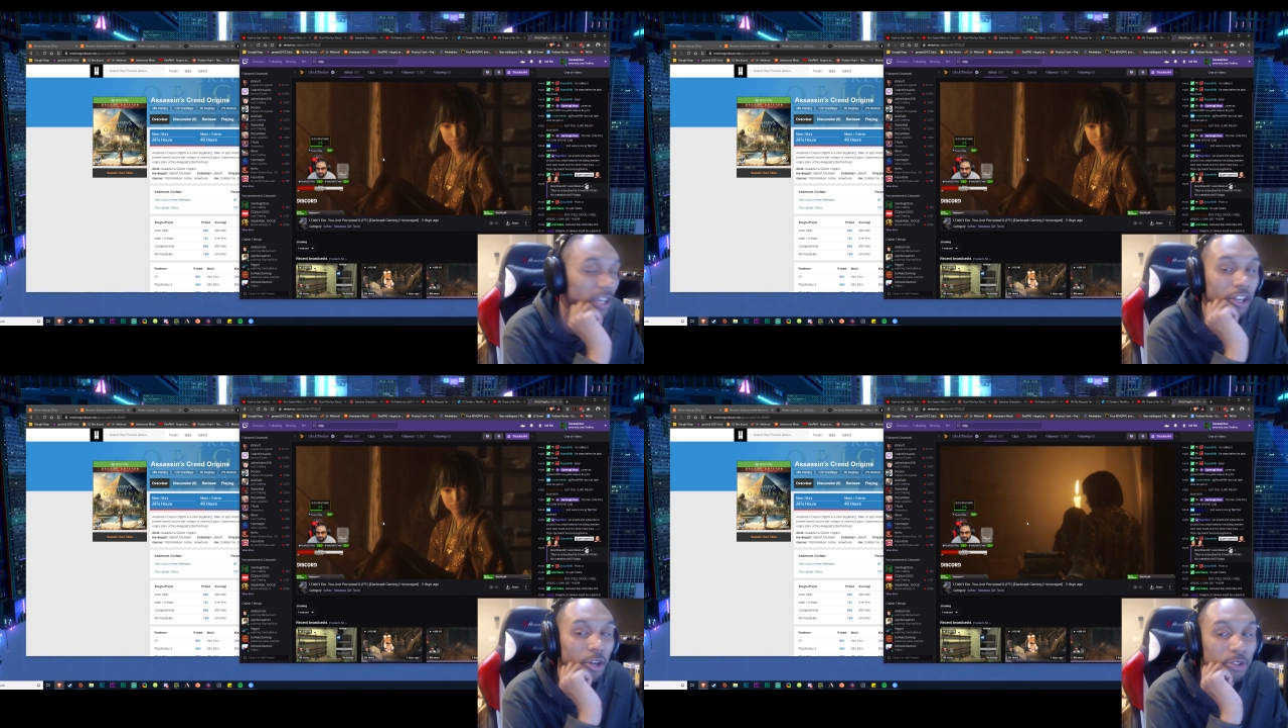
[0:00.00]

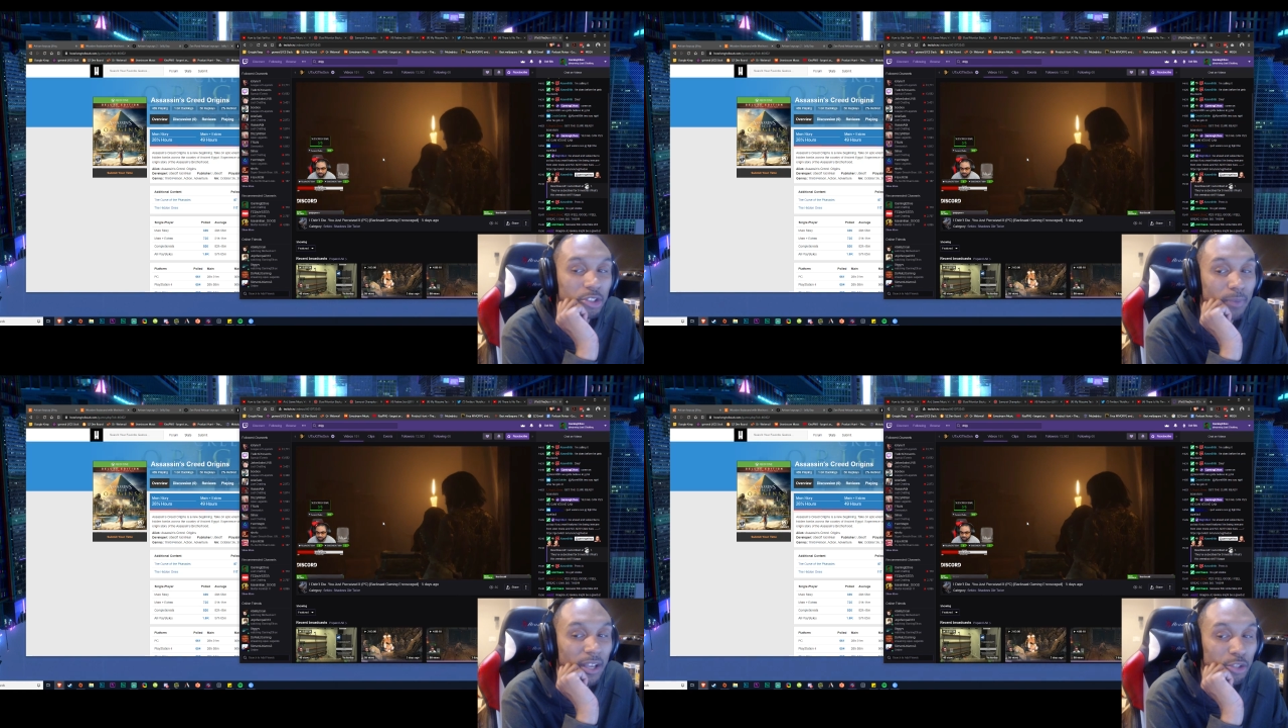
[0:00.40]
It could have
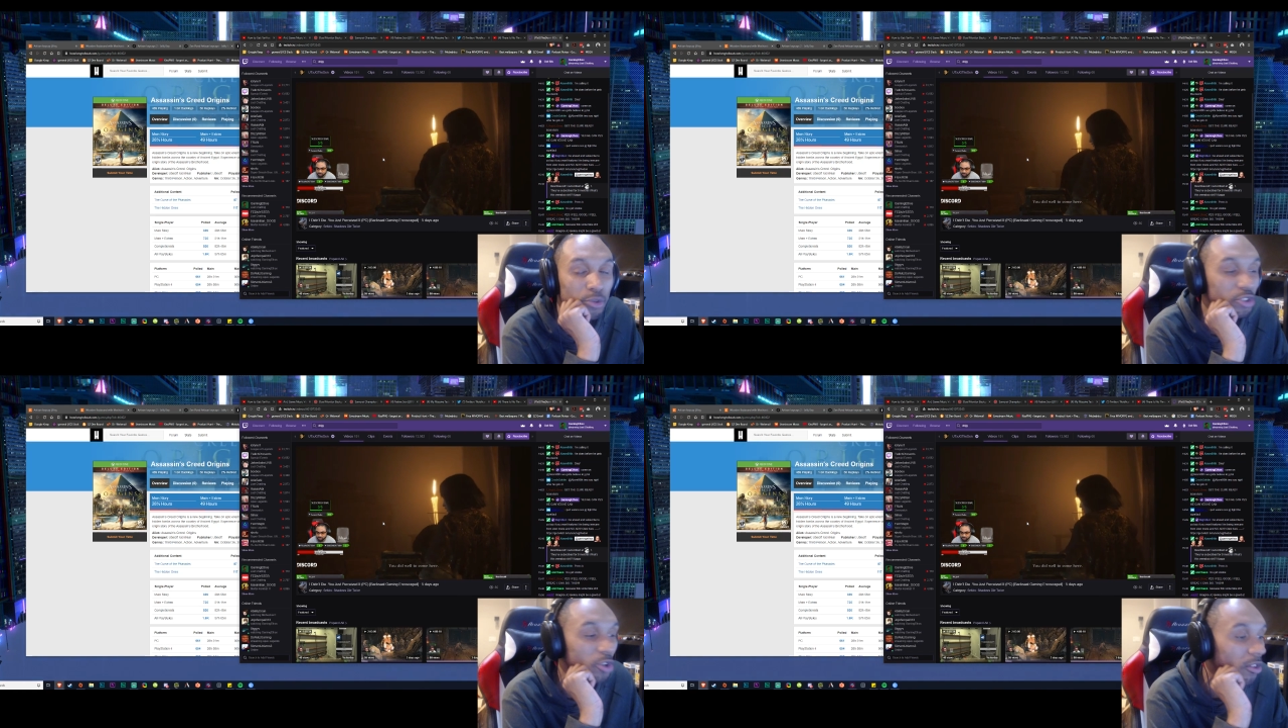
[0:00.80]
just been you
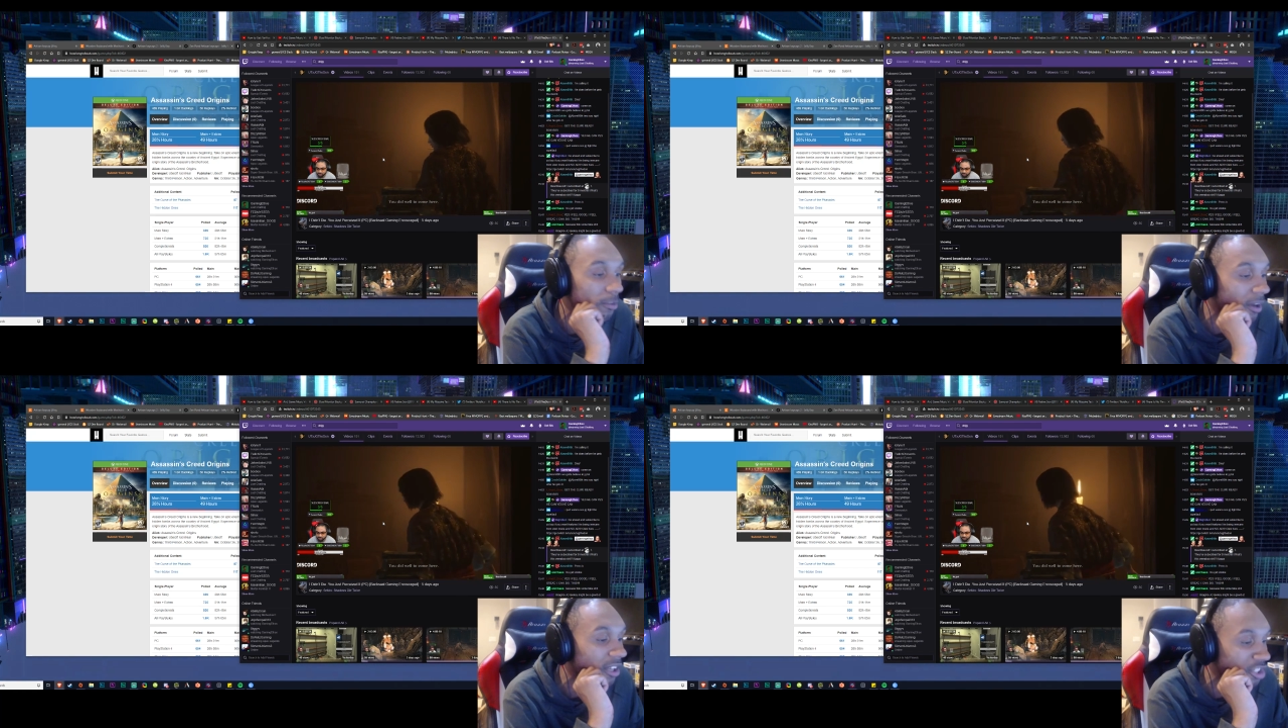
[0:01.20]
just saw the
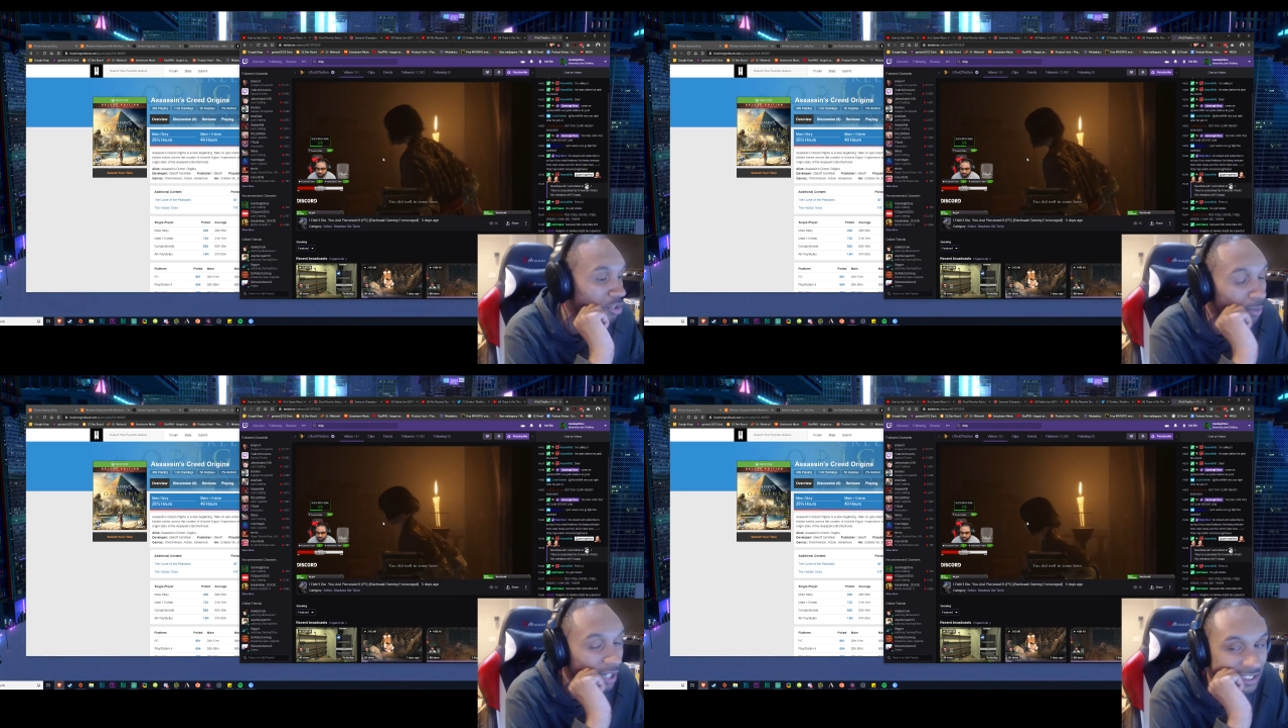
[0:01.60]
button, you
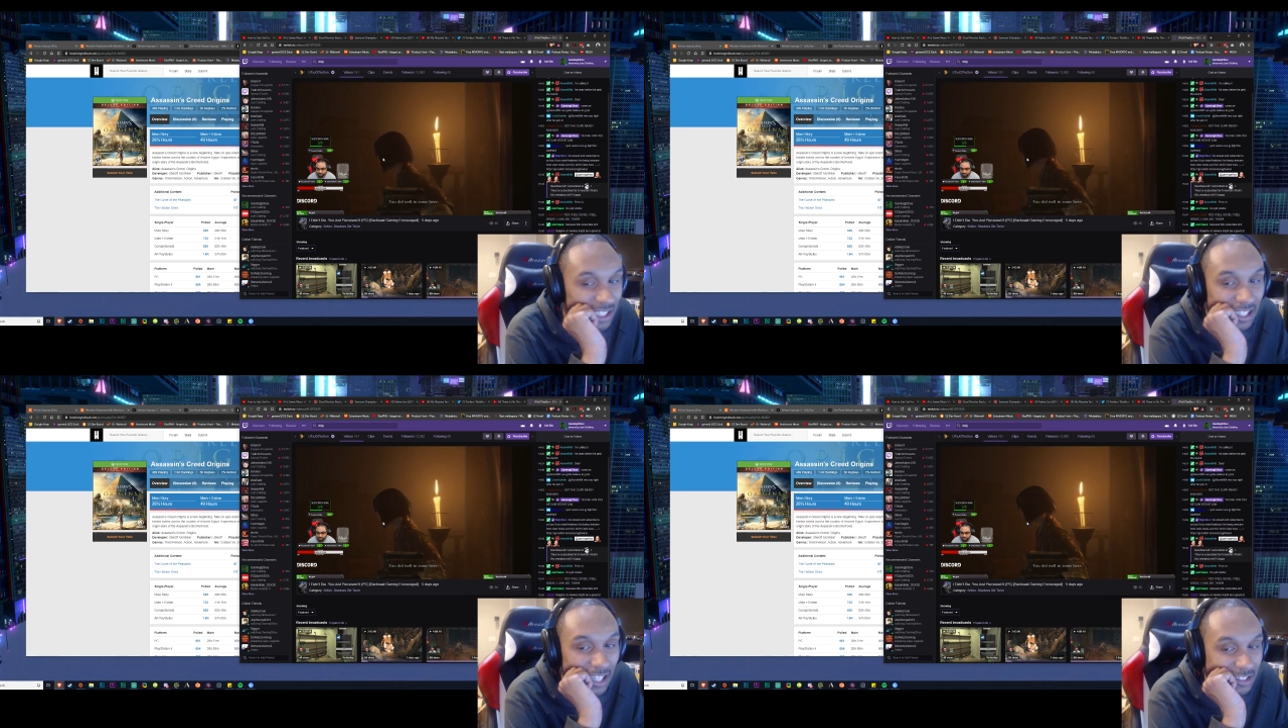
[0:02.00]
pressed
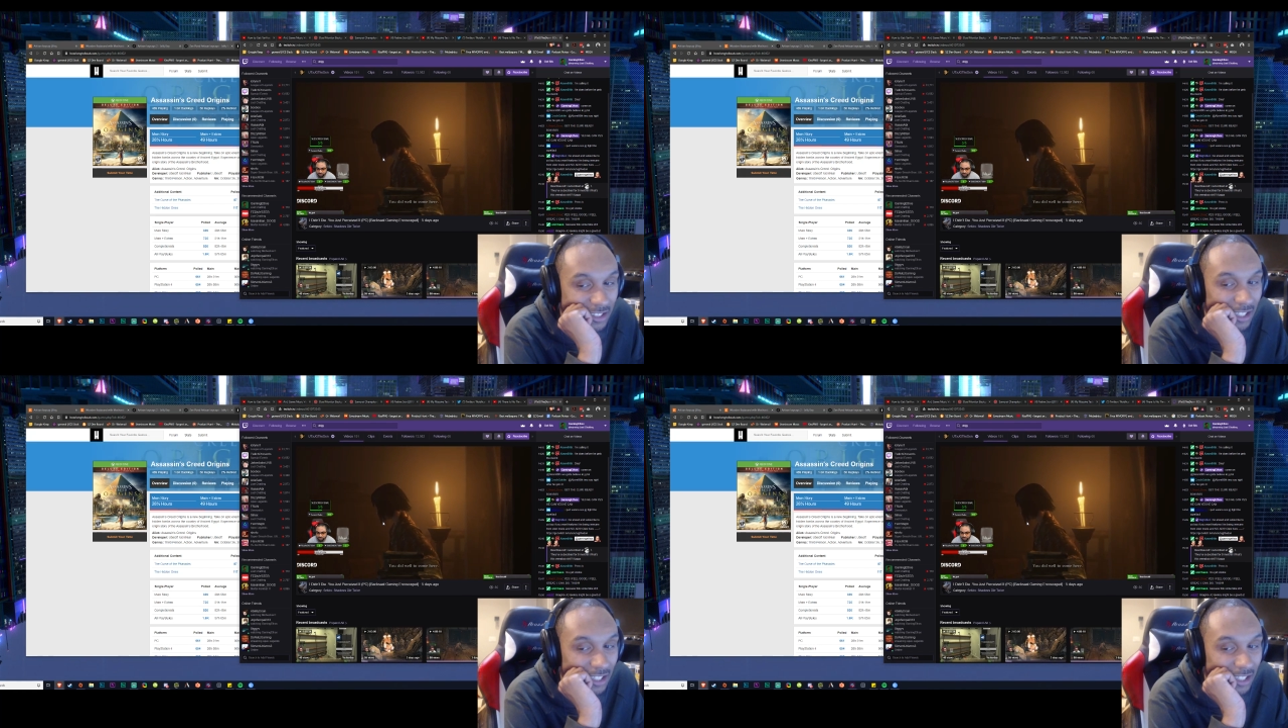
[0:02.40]
it, and that's just like...